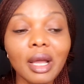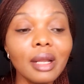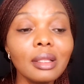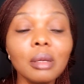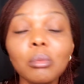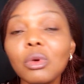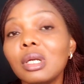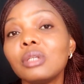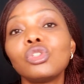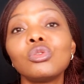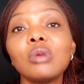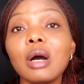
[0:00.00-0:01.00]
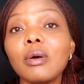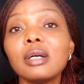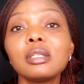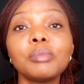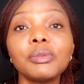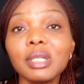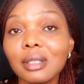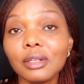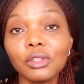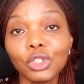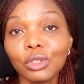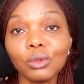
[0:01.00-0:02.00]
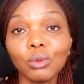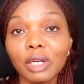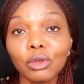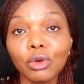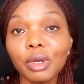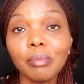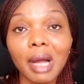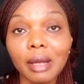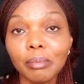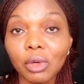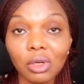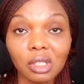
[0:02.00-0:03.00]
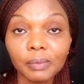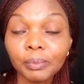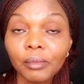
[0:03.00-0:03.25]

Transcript: Anything more than 2 hours, be rest assured we are going by bus.